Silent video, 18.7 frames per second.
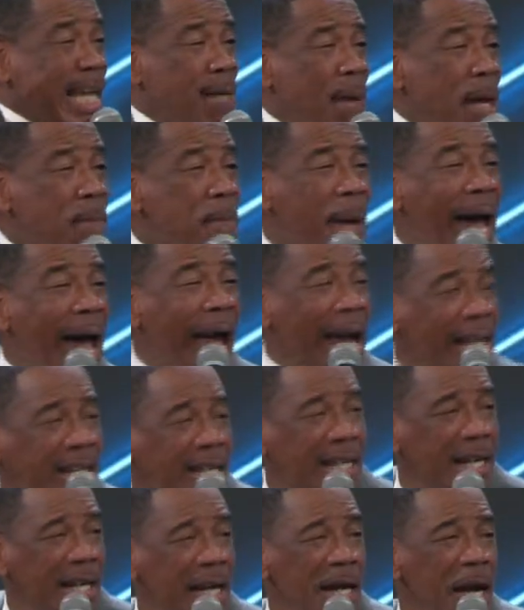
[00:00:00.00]
coming
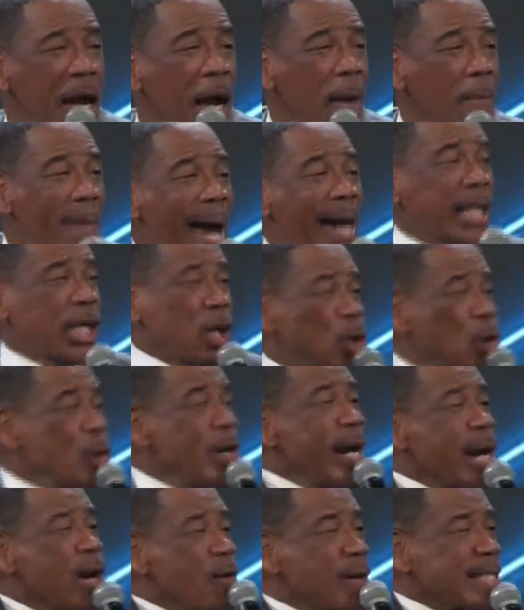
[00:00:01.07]
back. My
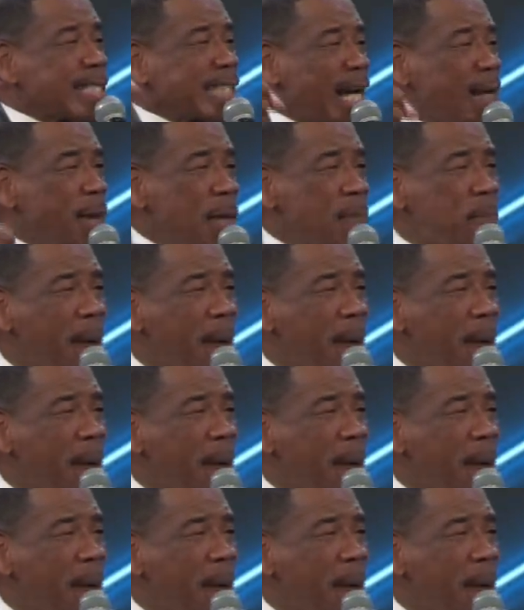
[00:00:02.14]
career is coming